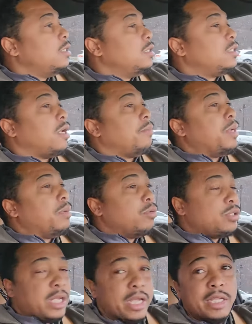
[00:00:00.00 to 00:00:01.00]
Some
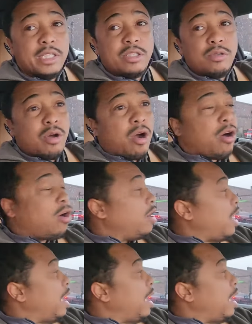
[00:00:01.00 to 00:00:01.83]
people say he's too hard.